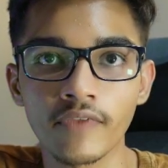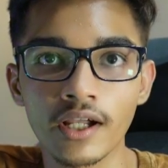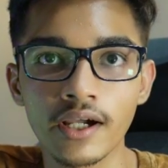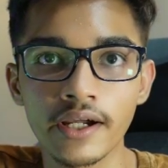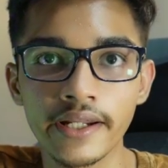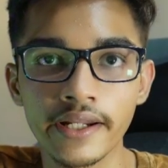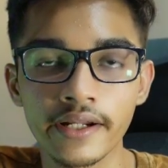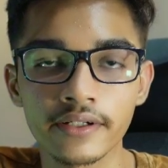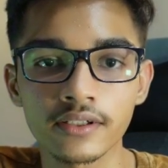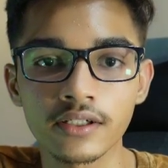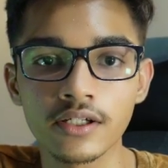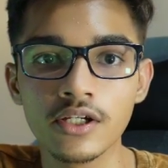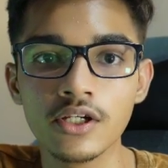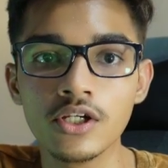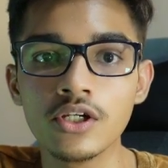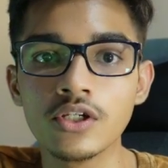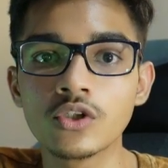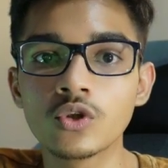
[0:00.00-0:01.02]
Correct.
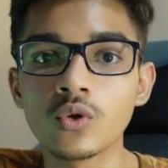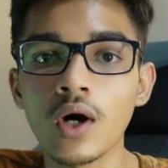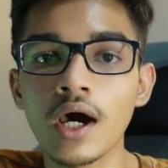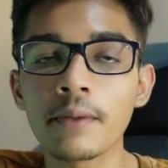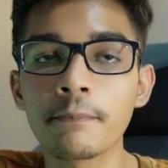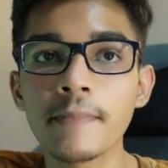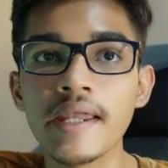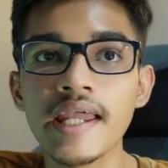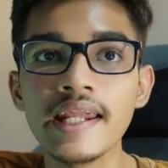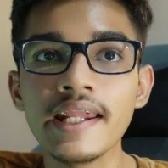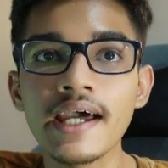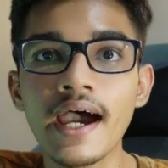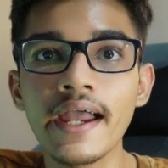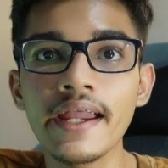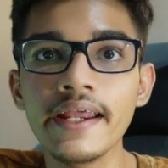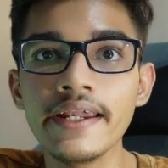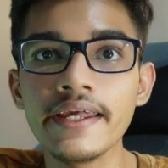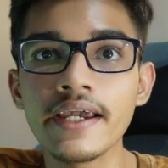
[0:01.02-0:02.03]
So our main
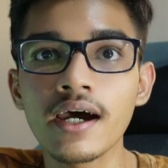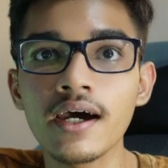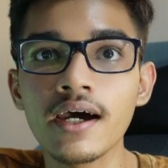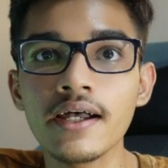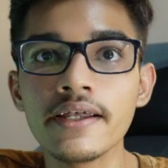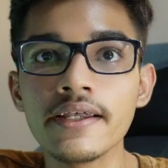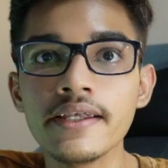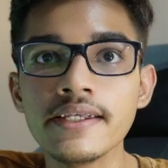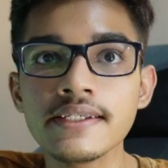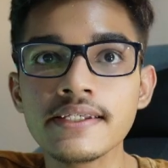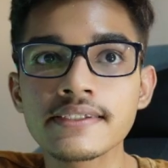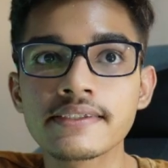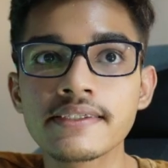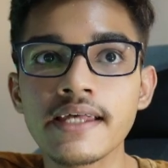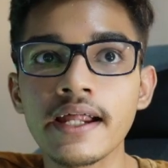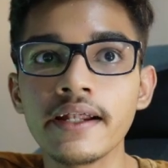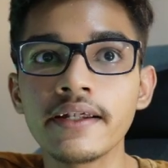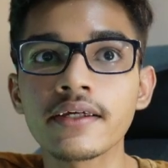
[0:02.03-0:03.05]
idea
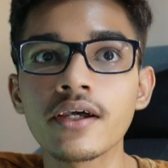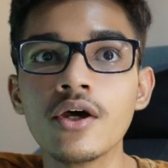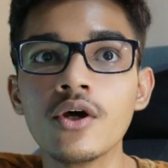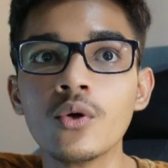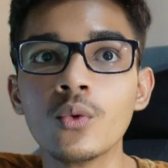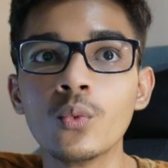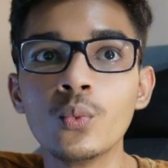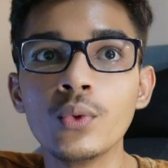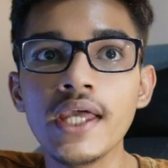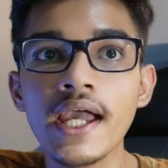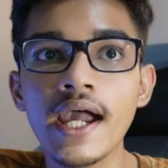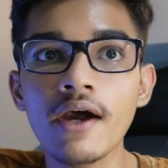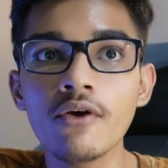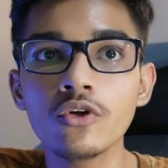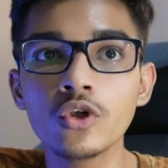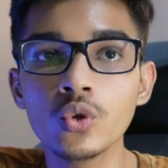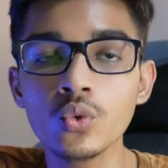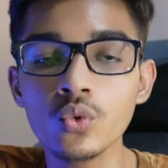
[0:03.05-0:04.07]
is that we
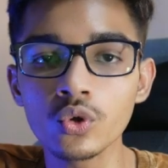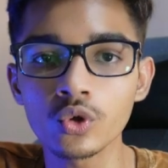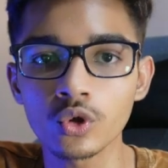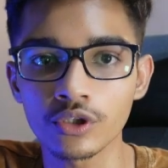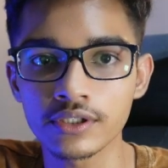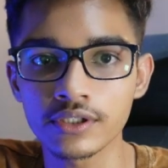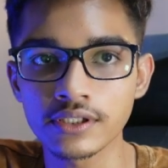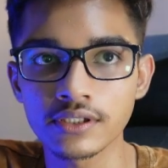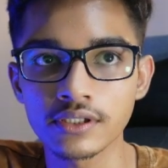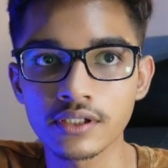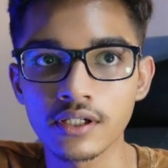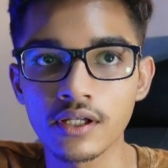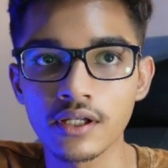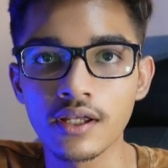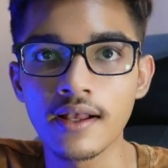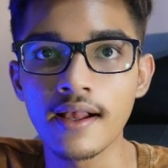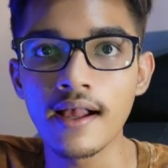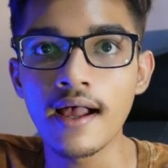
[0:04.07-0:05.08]
have 2 rooks
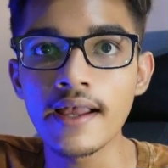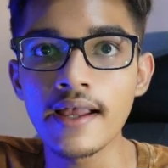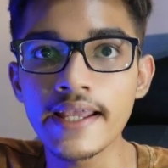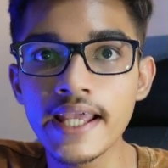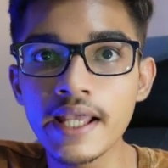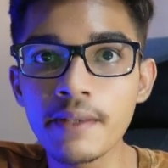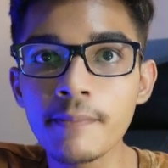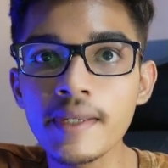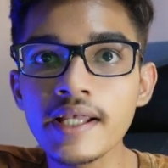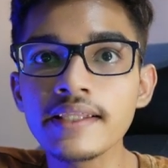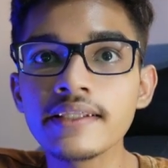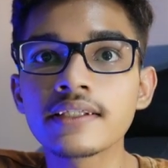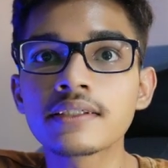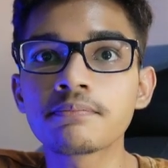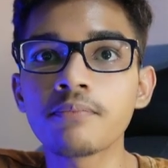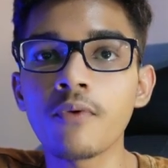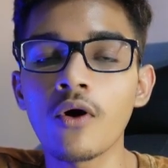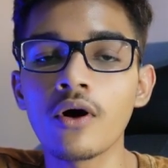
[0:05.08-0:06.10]
aiming
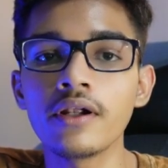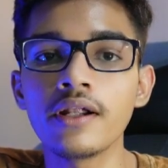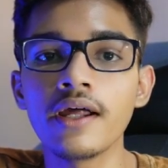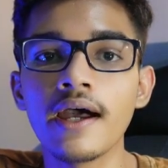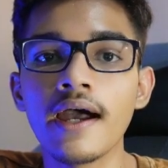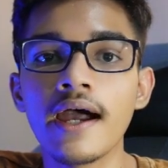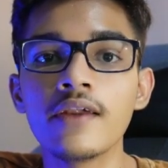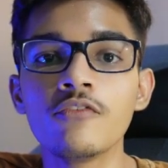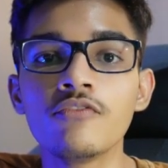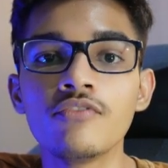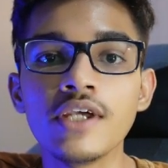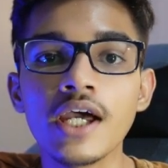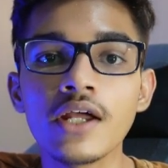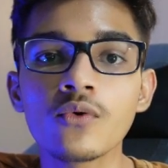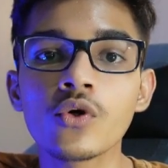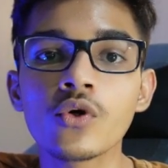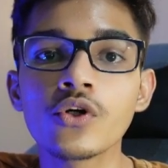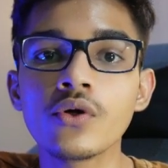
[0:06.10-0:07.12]
this pawn and we
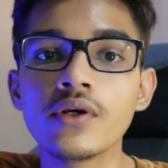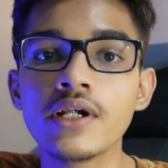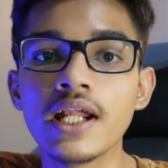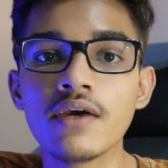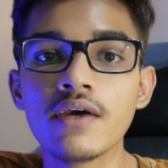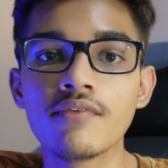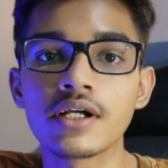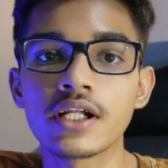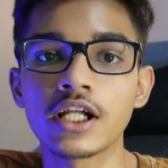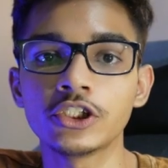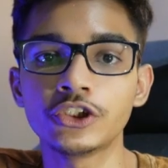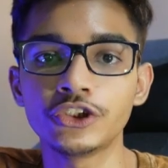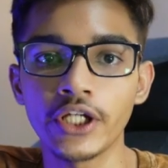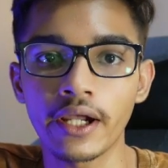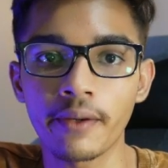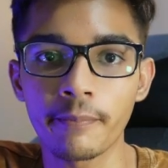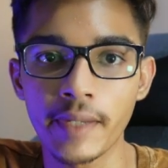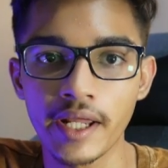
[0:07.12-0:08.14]
are going to deliver a
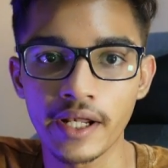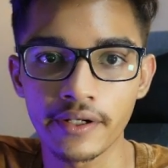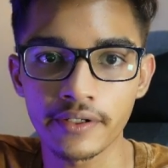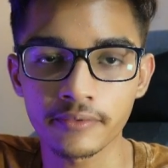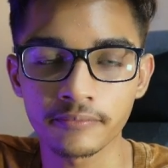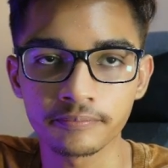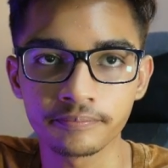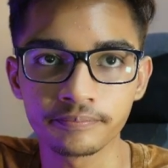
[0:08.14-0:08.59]
checkmate.